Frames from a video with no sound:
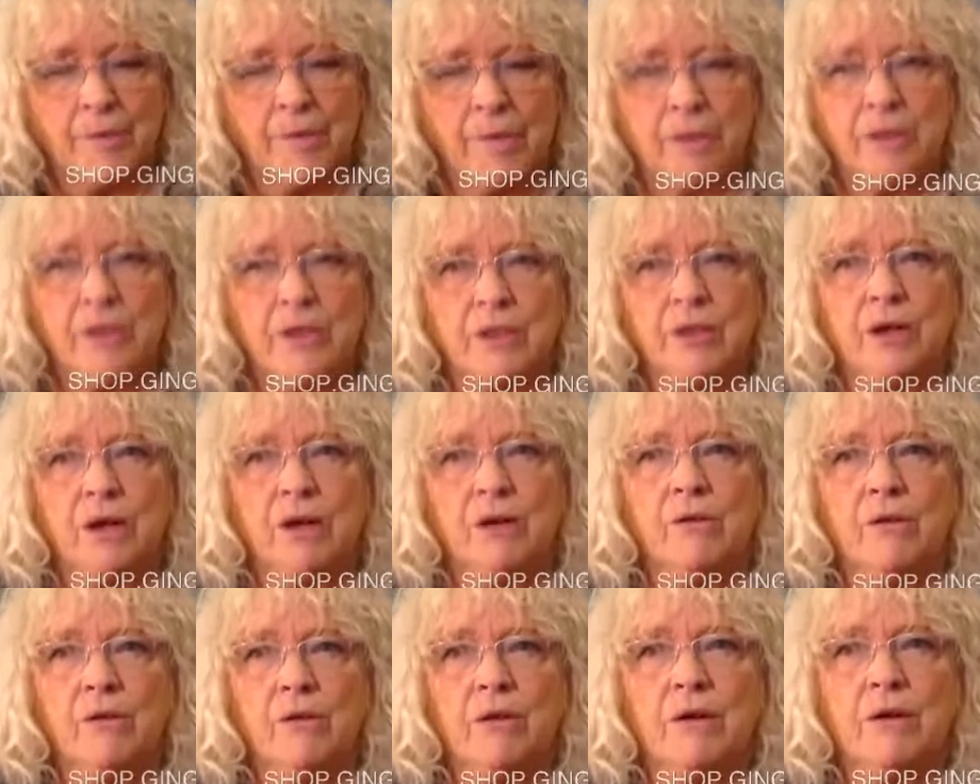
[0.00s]
but to
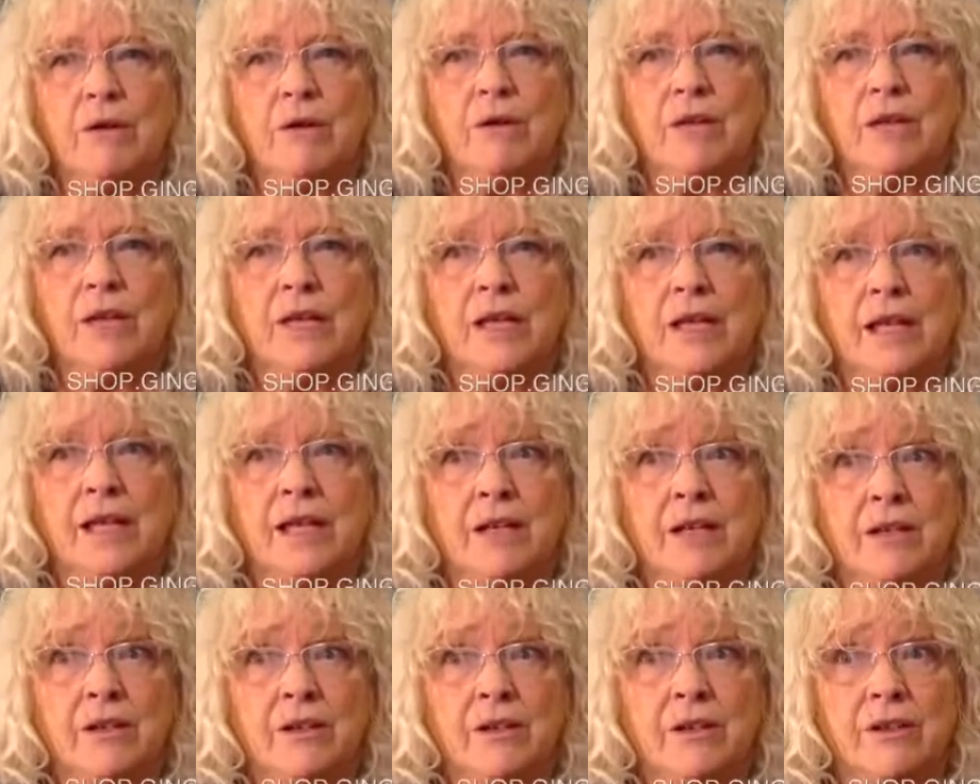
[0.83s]
go on the
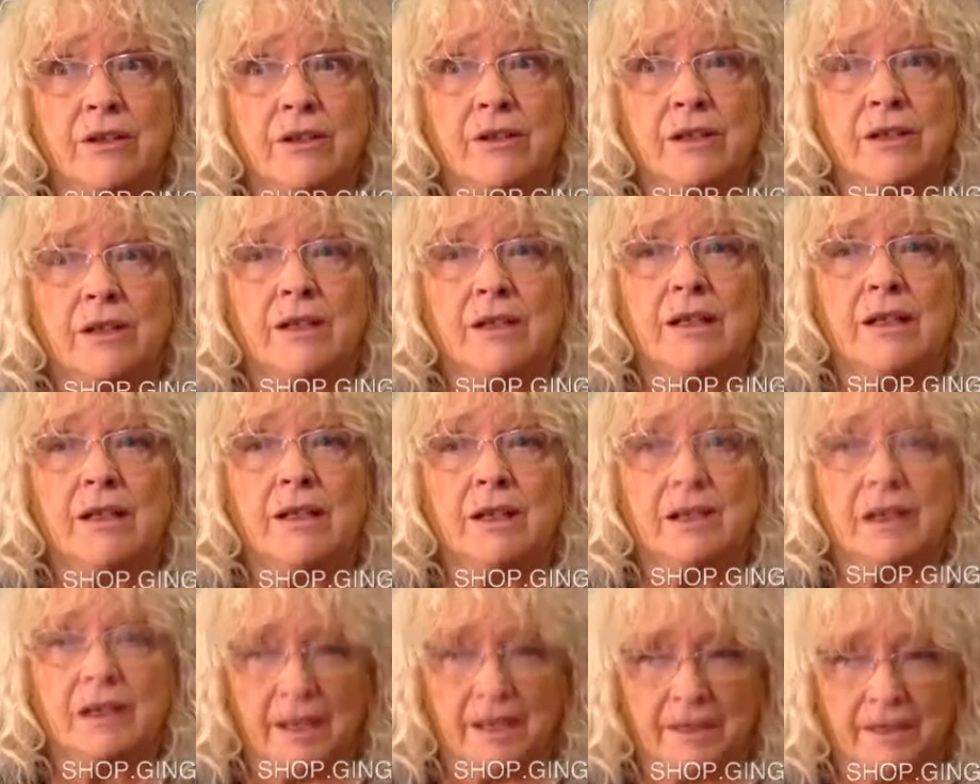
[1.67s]
inner
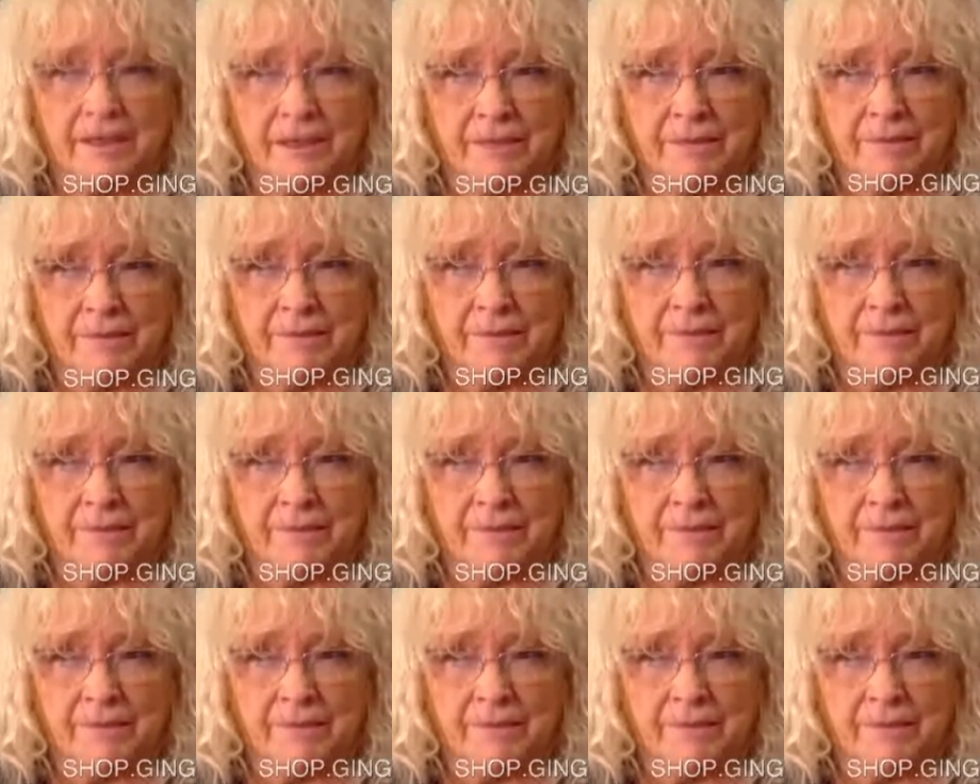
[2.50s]
net.